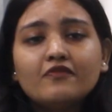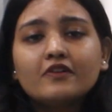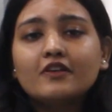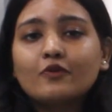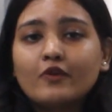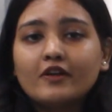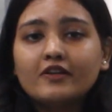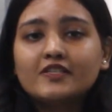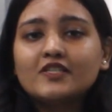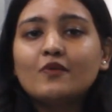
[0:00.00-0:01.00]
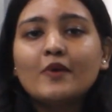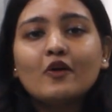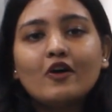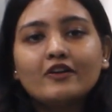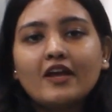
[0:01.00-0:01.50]
further queries, you may
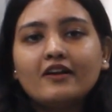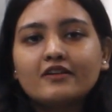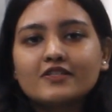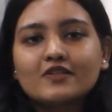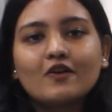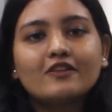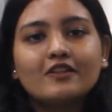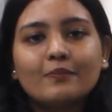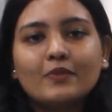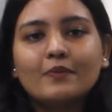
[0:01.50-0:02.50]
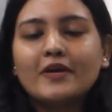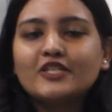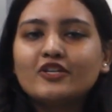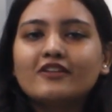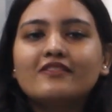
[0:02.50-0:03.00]
contact us on the number
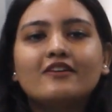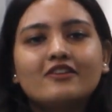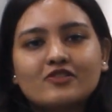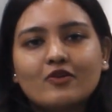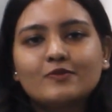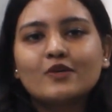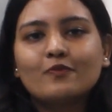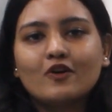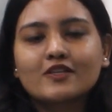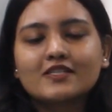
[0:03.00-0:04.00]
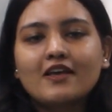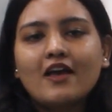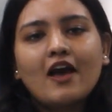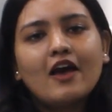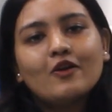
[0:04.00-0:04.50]
mentioned in the description box
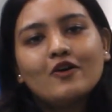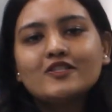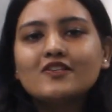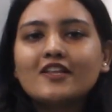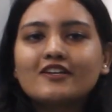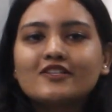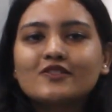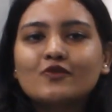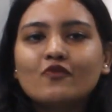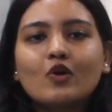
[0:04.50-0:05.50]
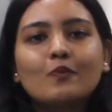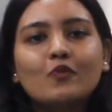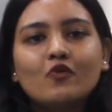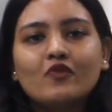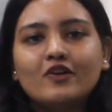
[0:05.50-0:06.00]
and also let us know what
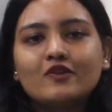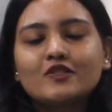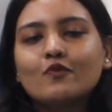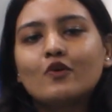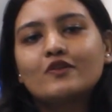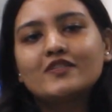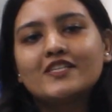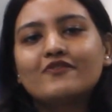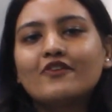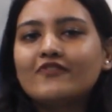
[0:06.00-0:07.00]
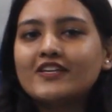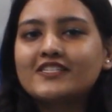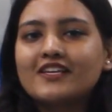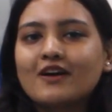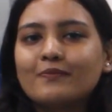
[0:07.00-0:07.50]
more videos you want to see from
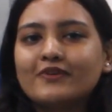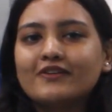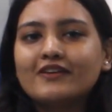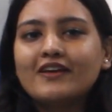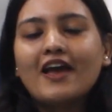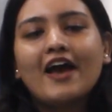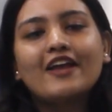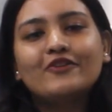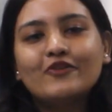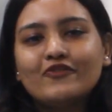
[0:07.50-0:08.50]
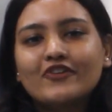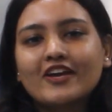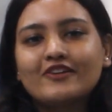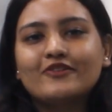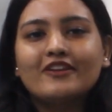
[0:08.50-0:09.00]
Razy And don't
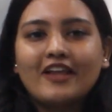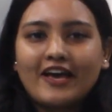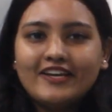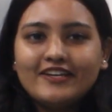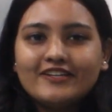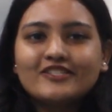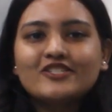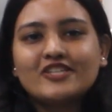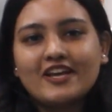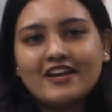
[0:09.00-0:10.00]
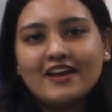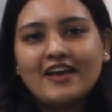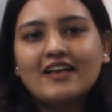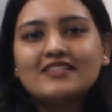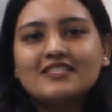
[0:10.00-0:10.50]
forget to like, share
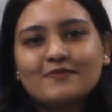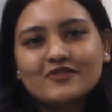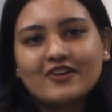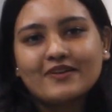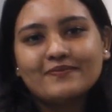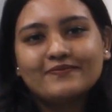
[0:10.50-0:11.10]
and subscribe.